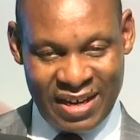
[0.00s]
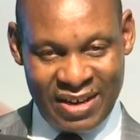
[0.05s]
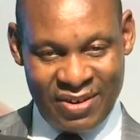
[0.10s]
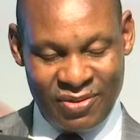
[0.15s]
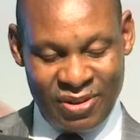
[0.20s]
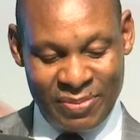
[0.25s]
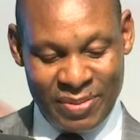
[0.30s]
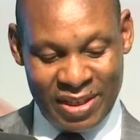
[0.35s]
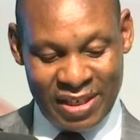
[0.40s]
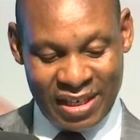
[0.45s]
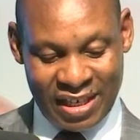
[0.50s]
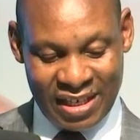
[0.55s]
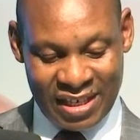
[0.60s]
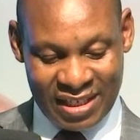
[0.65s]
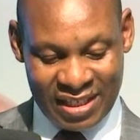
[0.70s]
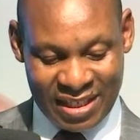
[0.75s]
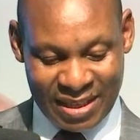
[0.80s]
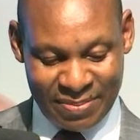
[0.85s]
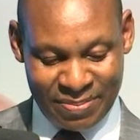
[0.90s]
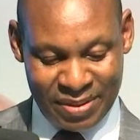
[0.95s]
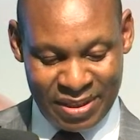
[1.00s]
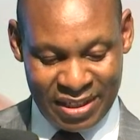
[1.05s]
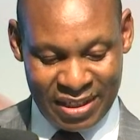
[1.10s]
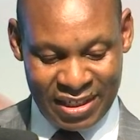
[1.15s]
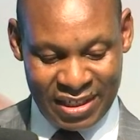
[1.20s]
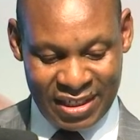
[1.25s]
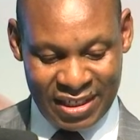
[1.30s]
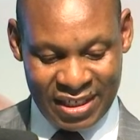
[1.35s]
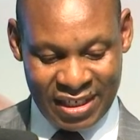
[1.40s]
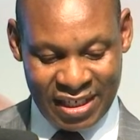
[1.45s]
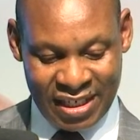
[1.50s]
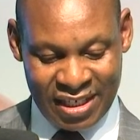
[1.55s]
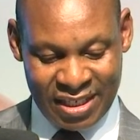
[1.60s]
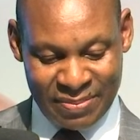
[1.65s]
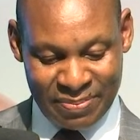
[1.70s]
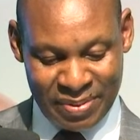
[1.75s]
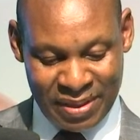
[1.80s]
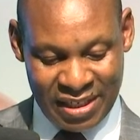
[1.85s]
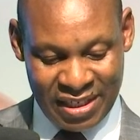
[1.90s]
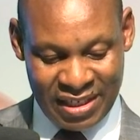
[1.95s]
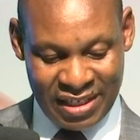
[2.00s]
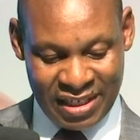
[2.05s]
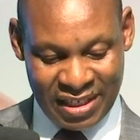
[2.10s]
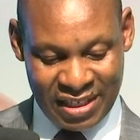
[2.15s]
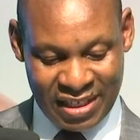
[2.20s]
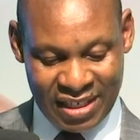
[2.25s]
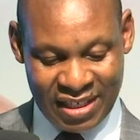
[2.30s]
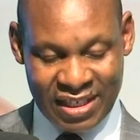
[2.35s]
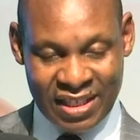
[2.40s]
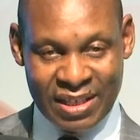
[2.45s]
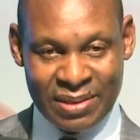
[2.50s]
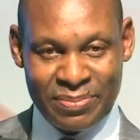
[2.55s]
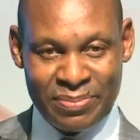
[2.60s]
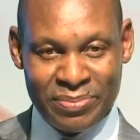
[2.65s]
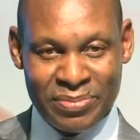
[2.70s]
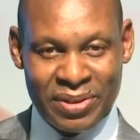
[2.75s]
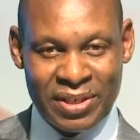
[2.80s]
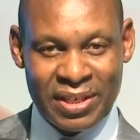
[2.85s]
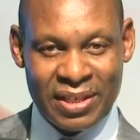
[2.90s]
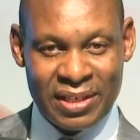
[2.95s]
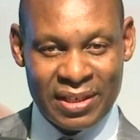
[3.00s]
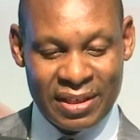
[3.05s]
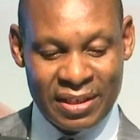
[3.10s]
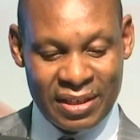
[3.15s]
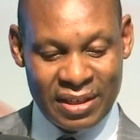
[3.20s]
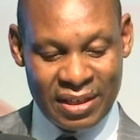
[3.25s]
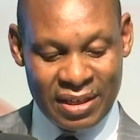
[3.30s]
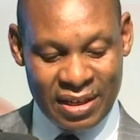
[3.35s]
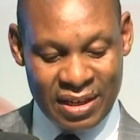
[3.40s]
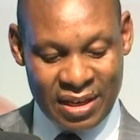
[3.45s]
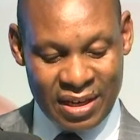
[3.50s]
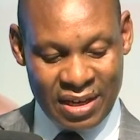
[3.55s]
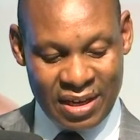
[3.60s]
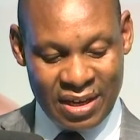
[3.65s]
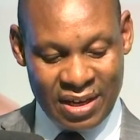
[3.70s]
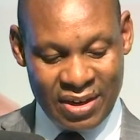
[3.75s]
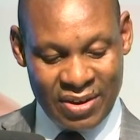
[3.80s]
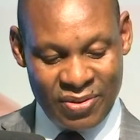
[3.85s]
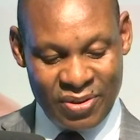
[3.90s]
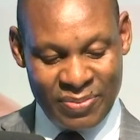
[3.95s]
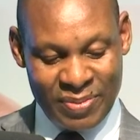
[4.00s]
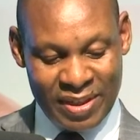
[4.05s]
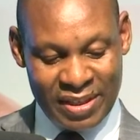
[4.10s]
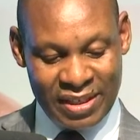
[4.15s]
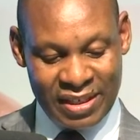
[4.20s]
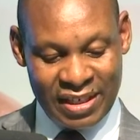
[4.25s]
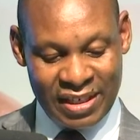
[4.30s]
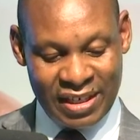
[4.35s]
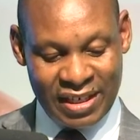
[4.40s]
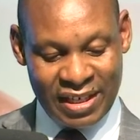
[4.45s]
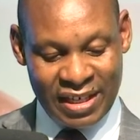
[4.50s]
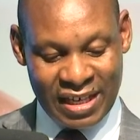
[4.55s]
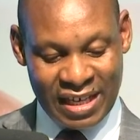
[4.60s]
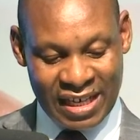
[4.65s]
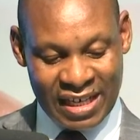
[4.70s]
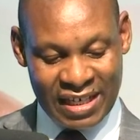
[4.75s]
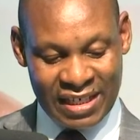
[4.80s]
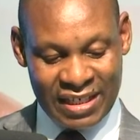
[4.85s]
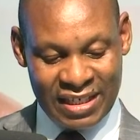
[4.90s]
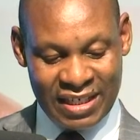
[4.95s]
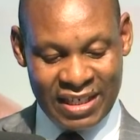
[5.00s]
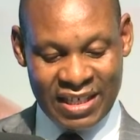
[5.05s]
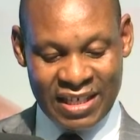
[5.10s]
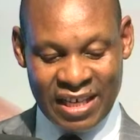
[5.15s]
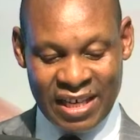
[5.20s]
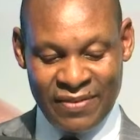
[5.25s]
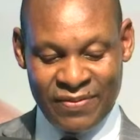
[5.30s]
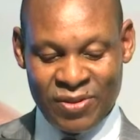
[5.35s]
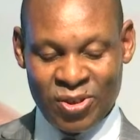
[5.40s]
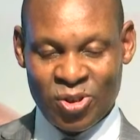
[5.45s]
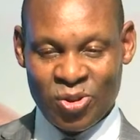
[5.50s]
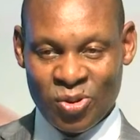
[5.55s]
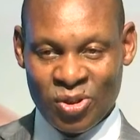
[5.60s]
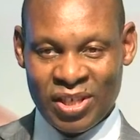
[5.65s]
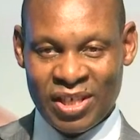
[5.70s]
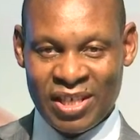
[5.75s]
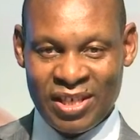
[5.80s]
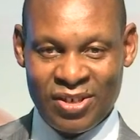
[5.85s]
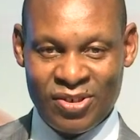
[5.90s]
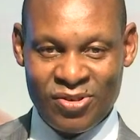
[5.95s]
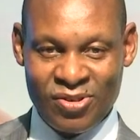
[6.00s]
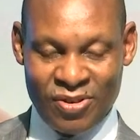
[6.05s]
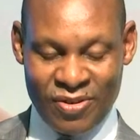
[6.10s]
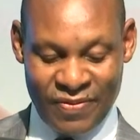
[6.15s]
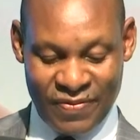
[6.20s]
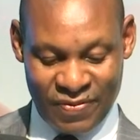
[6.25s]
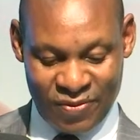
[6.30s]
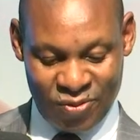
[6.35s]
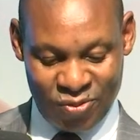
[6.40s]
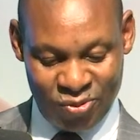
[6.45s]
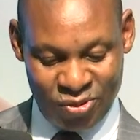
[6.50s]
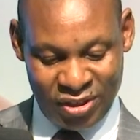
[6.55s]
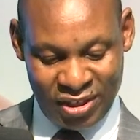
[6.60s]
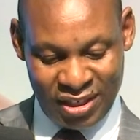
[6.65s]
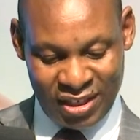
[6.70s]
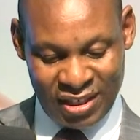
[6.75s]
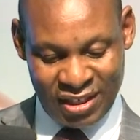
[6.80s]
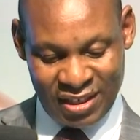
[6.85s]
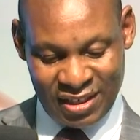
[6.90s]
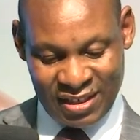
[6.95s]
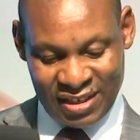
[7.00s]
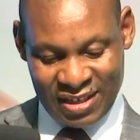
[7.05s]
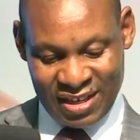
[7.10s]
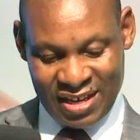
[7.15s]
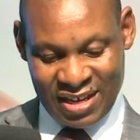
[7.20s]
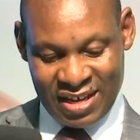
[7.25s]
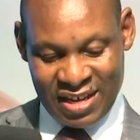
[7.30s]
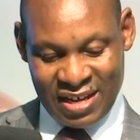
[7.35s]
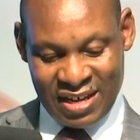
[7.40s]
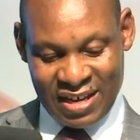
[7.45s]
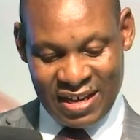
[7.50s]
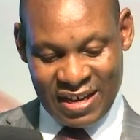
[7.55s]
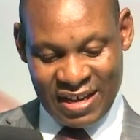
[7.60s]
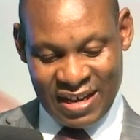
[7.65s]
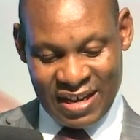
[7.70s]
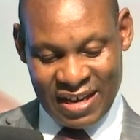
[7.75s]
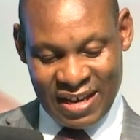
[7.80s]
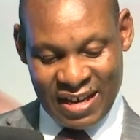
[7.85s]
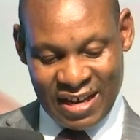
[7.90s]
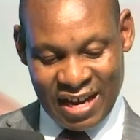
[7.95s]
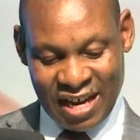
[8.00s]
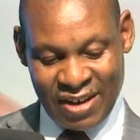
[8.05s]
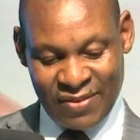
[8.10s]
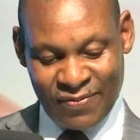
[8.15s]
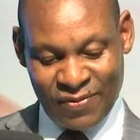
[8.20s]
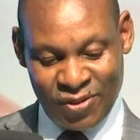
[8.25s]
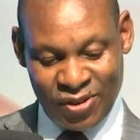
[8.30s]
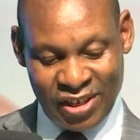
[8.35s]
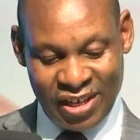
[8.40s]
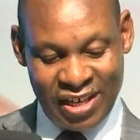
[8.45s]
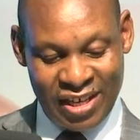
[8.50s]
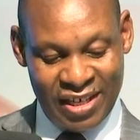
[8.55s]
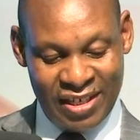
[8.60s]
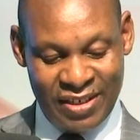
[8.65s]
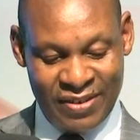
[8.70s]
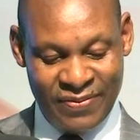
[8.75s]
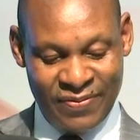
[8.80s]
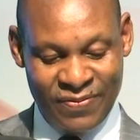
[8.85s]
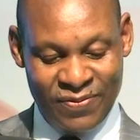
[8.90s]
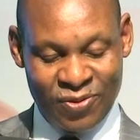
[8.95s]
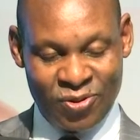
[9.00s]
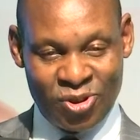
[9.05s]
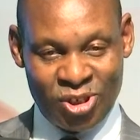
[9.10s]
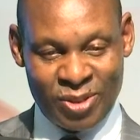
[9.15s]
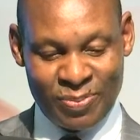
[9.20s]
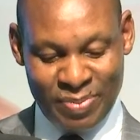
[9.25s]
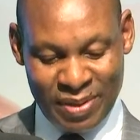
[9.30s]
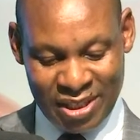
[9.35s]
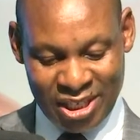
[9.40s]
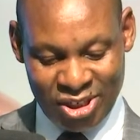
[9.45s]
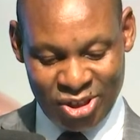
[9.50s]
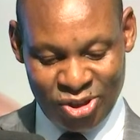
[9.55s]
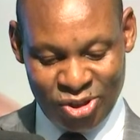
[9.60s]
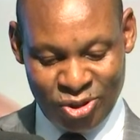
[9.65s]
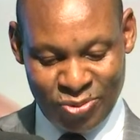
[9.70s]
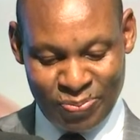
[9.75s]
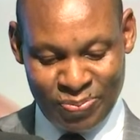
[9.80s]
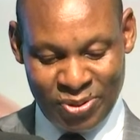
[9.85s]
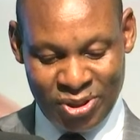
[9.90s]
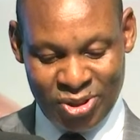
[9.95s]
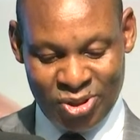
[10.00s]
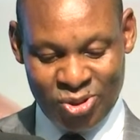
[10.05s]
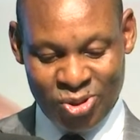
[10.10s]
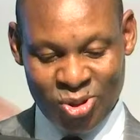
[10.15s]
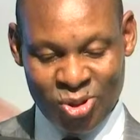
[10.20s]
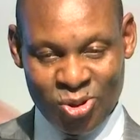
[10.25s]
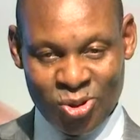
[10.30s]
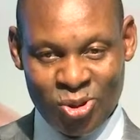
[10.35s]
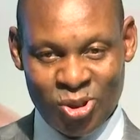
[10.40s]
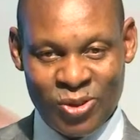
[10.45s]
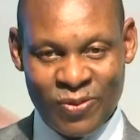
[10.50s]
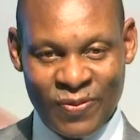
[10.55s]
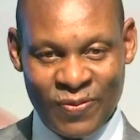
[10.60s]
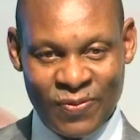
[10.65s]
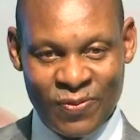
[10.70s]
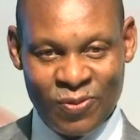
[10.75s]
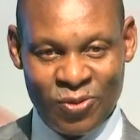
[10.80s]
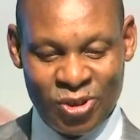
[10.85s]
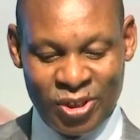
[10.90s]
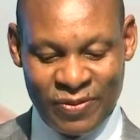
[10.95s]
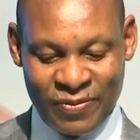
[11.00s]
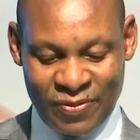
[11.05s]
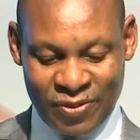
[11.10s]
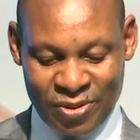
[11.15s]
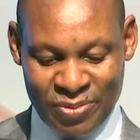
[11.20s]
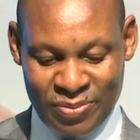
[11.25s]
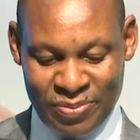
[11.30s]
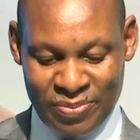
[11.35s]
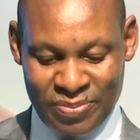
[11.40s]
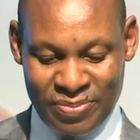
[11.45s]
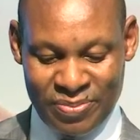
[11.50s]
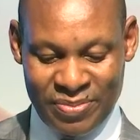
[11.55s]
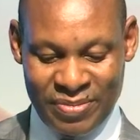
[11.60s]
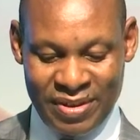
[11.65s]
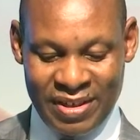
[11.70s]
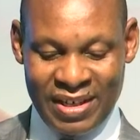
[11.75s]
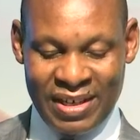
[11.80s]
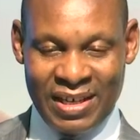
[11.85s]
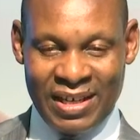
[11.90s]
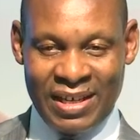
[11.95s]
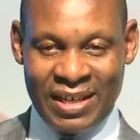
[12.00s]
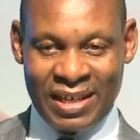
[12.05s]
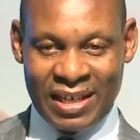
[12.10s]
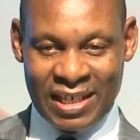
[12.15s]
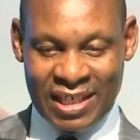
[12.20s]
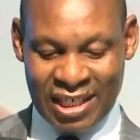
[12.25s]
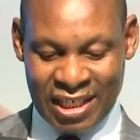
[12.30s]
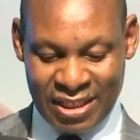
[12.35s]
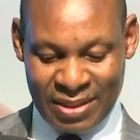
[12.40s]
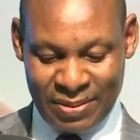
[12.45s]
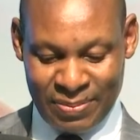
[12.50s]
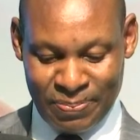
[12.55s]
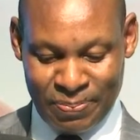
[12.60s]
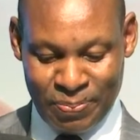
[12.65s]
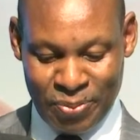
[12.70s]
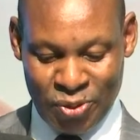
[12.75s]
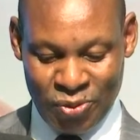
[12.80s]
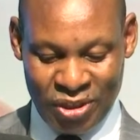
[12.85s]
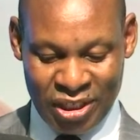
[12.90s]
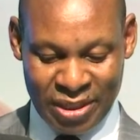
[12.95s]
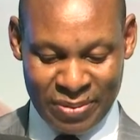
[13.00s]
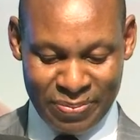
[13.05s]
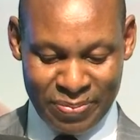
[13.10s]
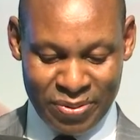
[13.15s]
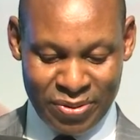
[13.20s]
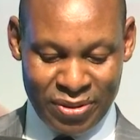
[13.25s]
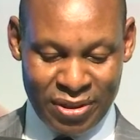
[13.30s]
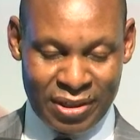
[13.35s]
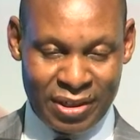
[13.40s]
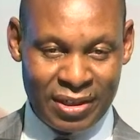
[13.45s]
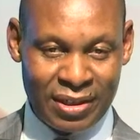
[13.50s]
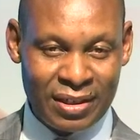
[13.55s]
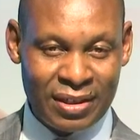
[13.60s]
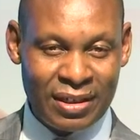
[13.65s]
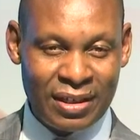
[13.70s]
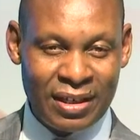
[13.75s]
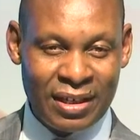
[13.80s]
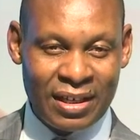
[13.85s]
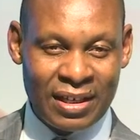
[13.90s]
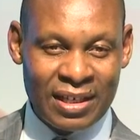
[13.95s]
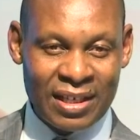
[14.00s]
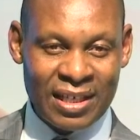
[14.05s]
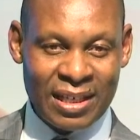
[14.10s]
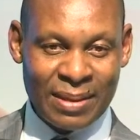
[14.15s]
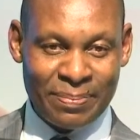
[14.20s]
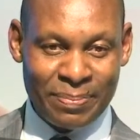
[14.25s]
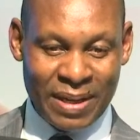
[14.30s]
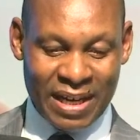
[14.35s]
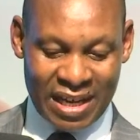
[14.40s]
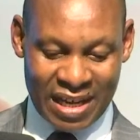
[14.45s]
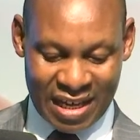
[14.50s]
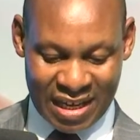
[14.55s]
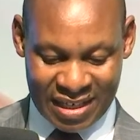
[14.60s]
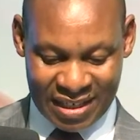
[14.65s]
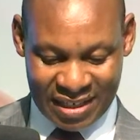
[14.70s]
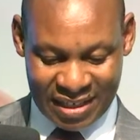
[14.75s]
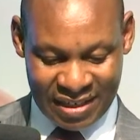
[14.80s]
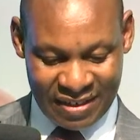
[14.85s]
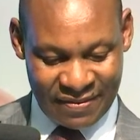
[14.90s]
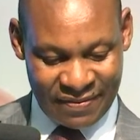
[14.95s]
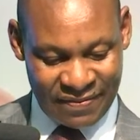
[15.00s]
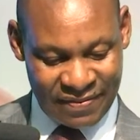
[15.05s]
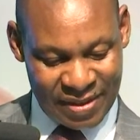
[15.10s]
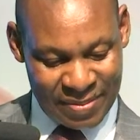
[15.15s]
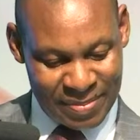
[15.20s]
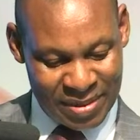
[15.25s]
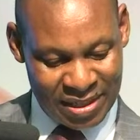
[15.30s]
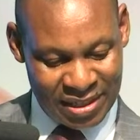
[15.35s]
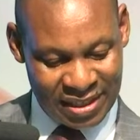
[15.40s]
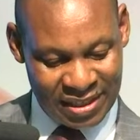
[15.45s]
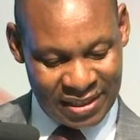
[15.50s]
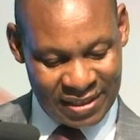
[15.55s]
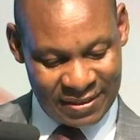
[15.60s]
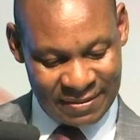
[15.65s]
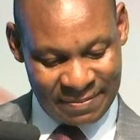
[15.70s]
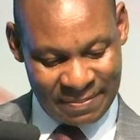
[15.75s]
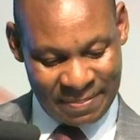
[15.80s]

We must establish traceability systems. We must encourage safe sourcing of goods, advocate for spaza shops to source food from reputable suppliers and farmers,